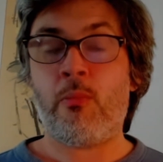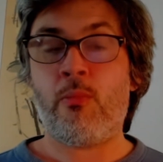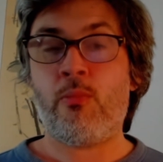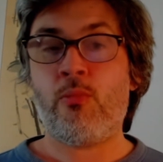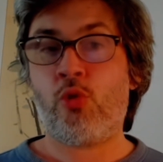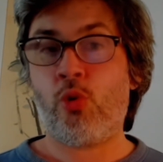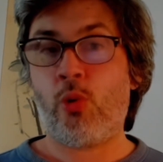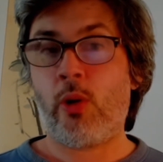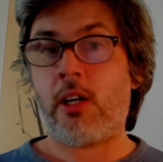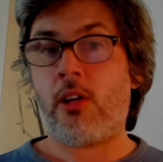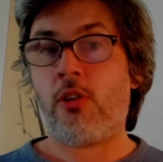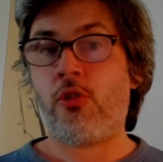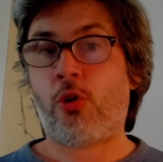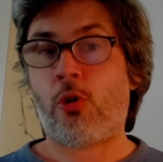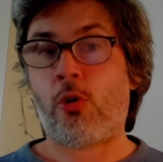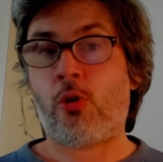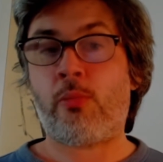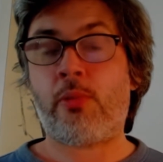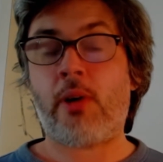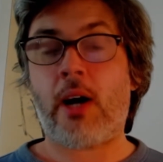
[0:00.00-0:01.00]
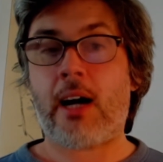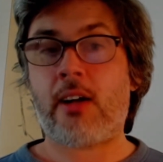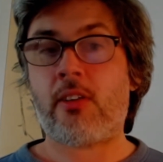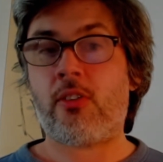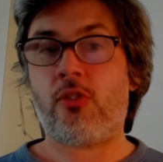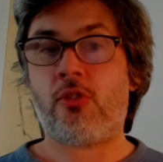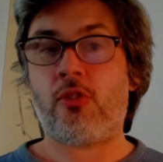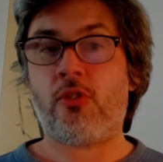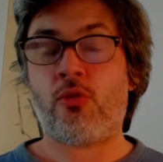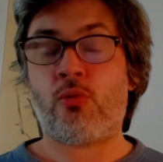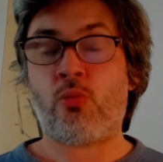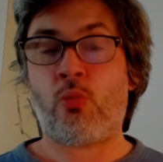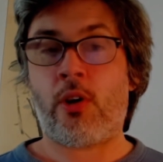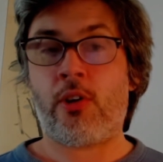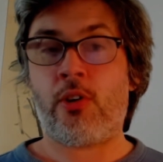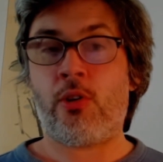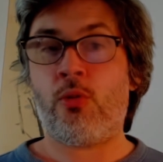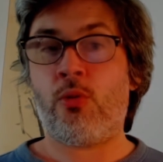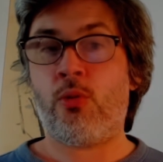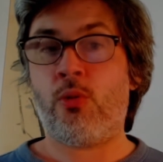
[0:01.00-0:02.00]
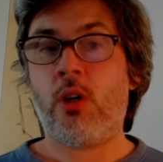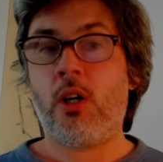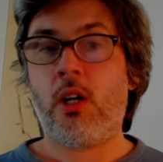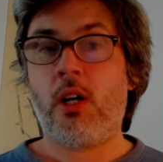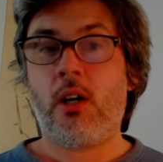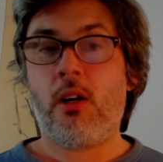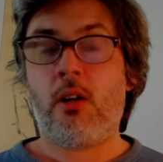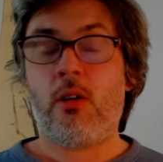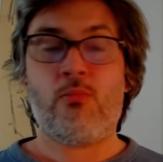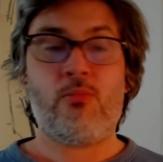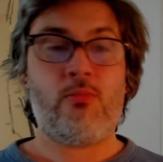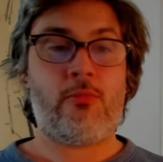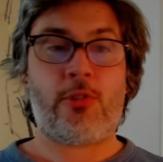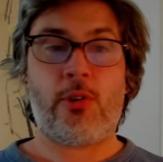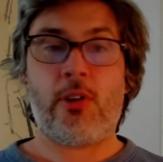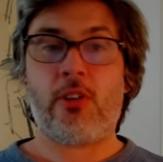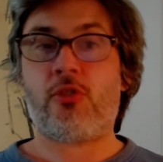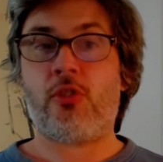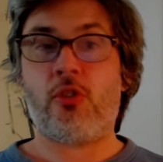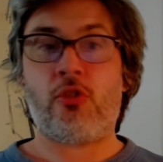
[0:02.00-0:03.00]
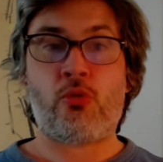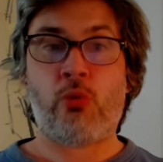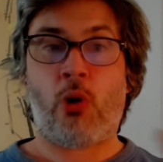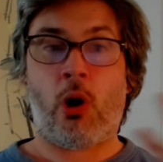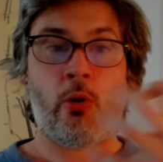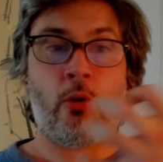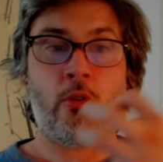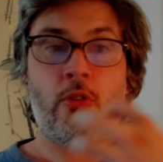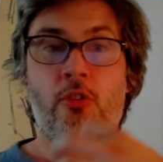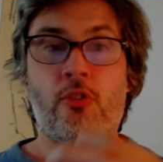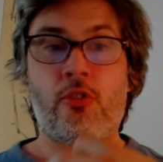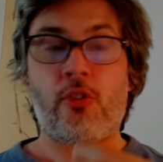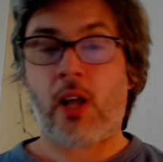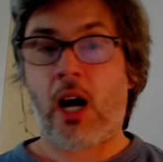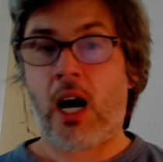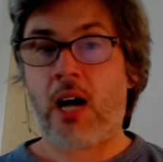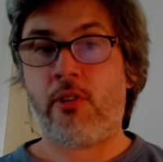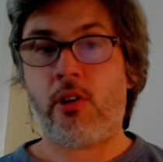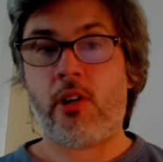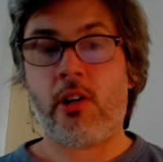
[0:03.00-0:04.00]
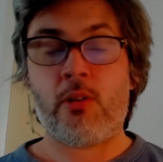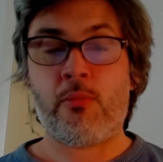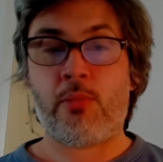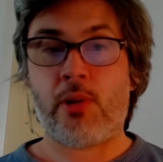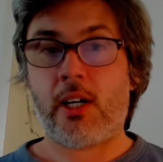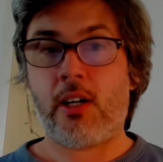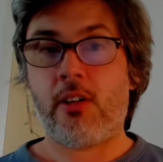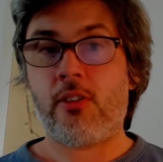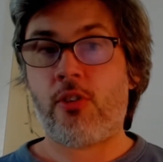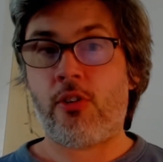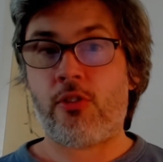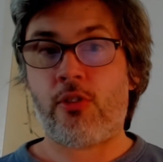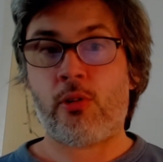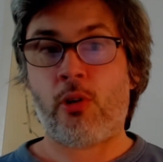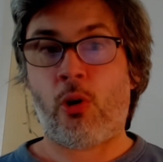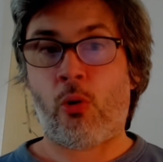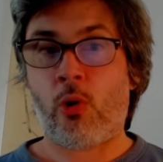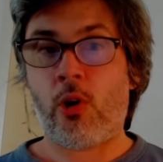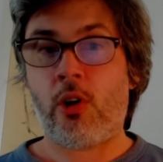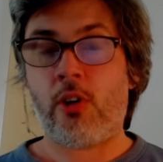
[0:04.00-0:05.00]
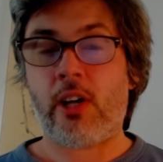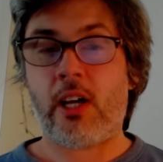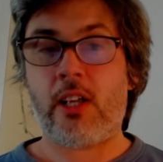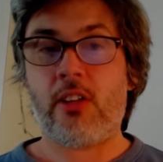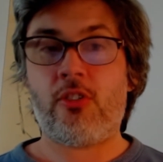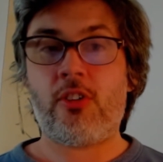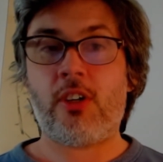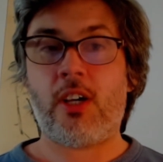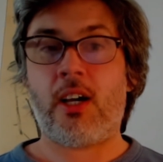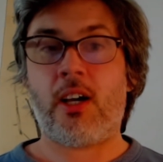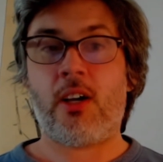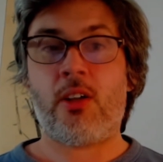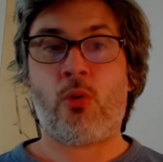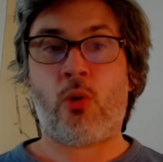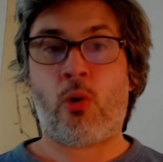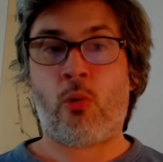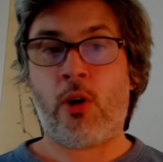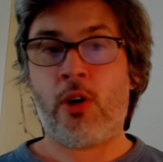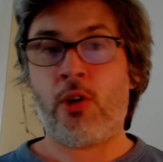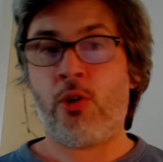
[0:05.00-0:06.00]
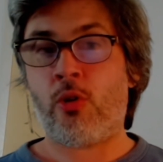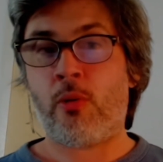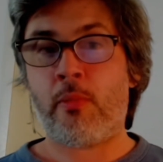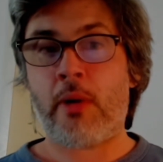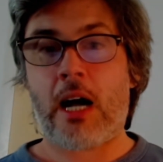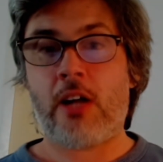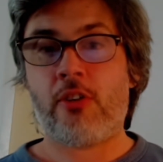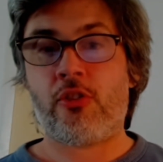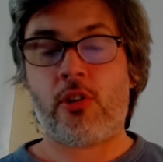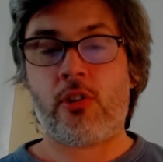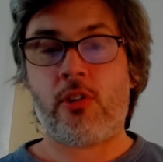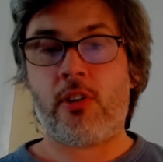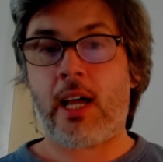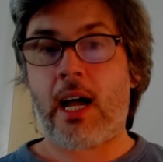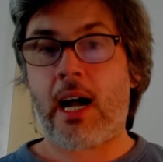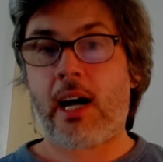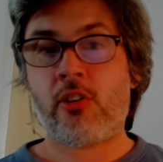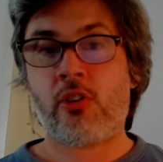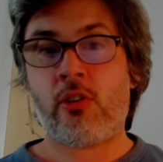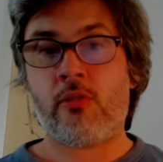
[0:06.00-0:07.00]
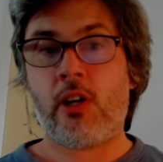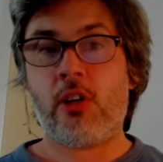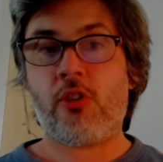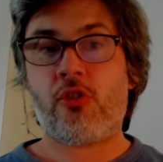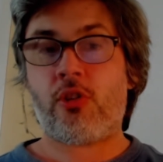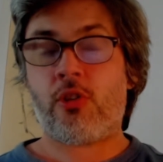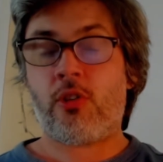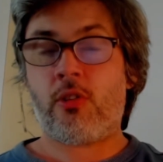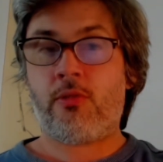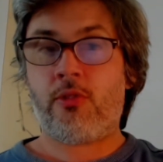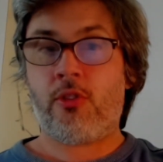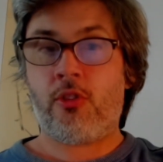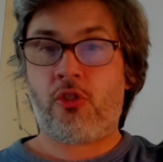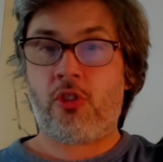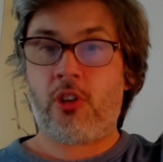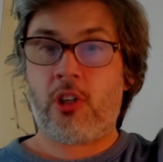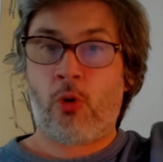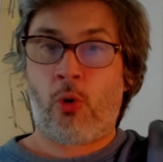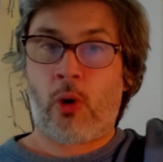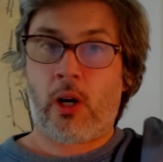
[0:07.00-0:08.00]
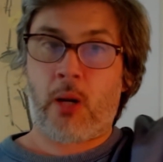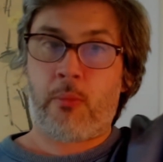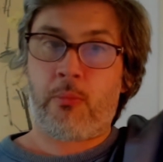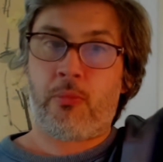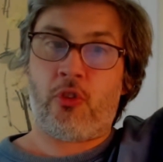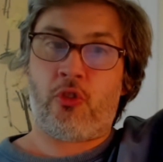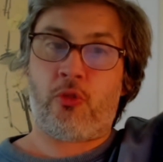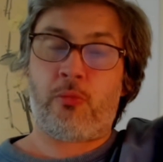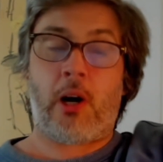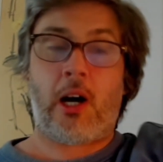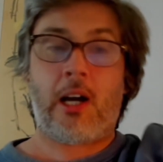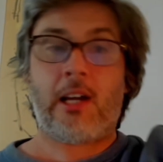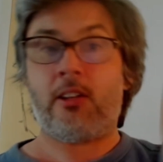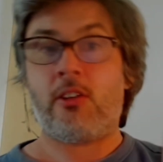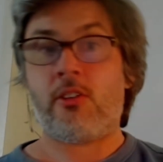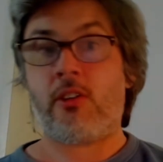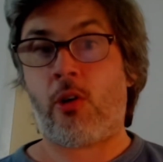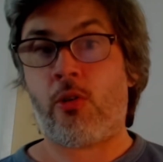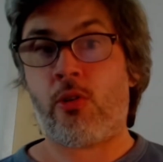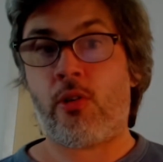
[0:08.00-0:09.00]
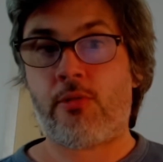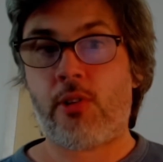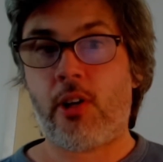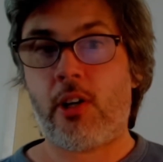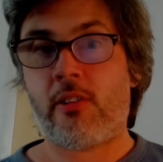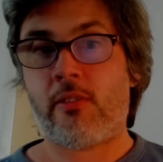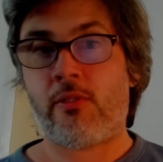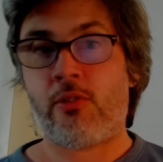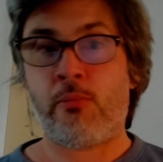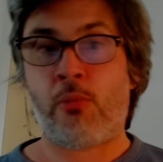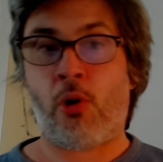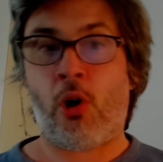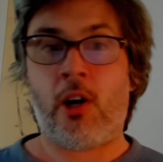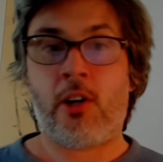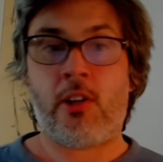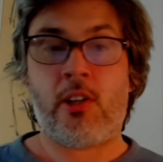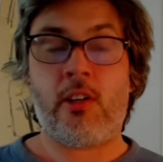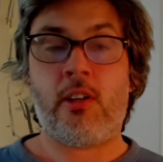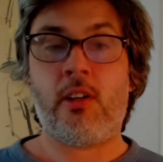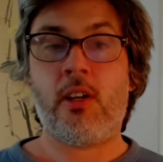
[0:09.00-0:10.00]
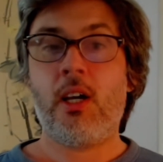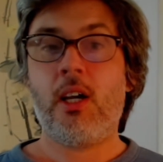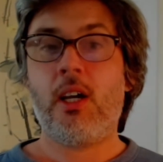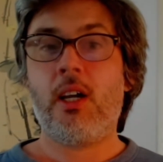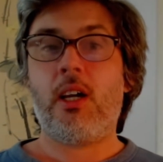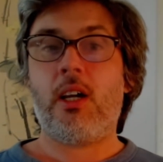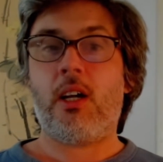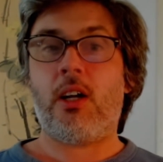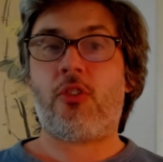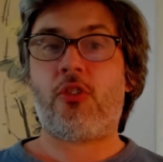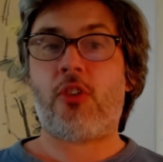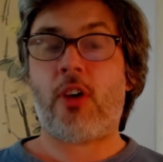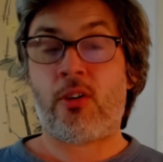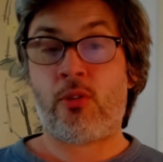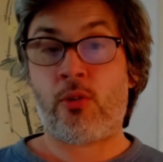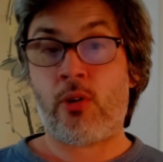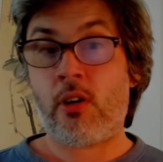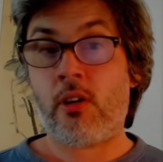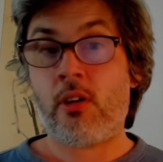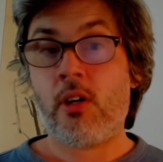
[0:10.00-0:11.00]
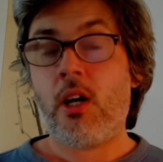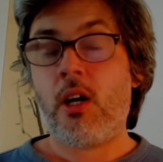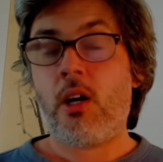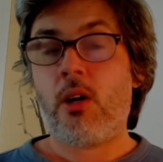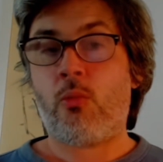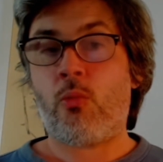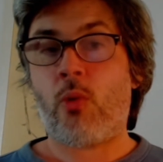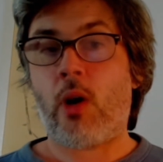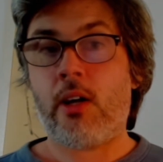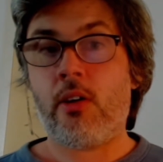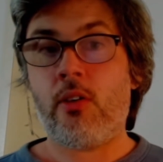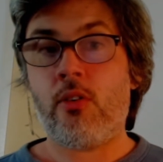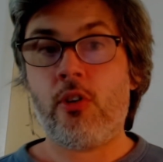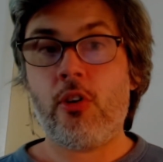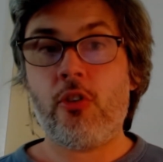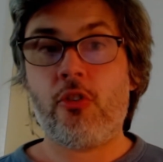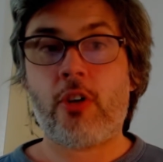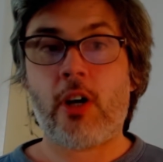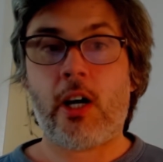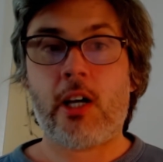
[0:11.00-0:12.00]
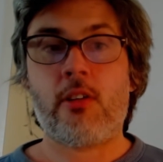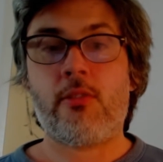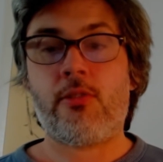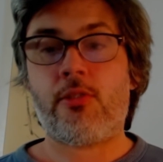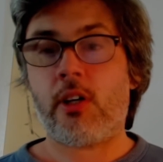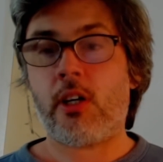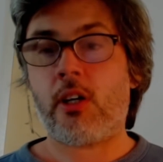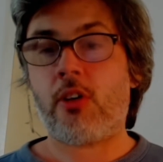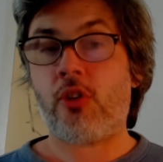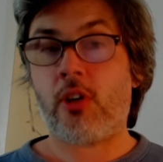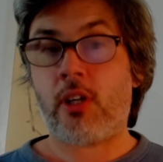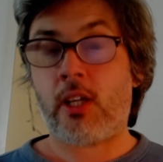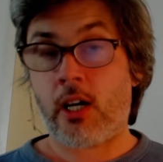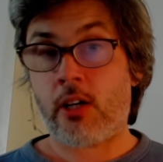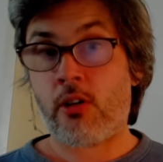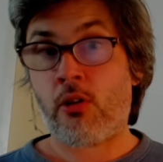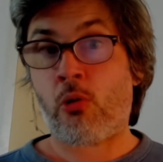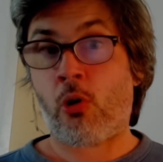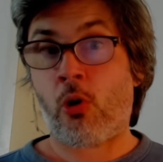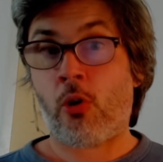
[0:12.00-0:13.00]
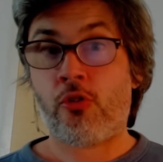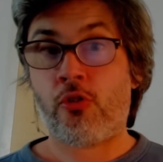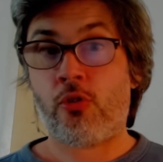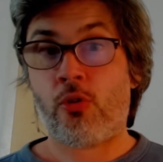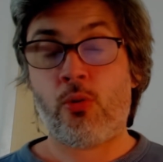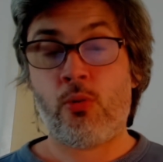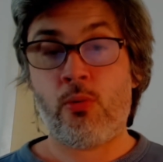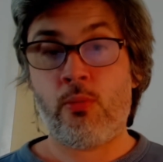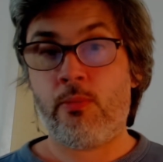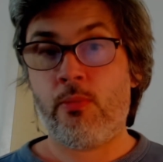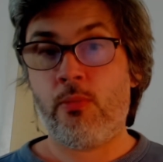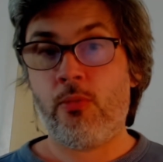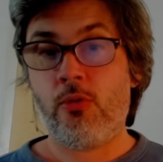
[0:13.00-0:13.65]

doing internal practices where you for instance, swallow the saliva and bring it to the lower dantian, or where you imagine the activation of the qi going up the spine and down the front of the body, etc. Right? These kind of things, again, are also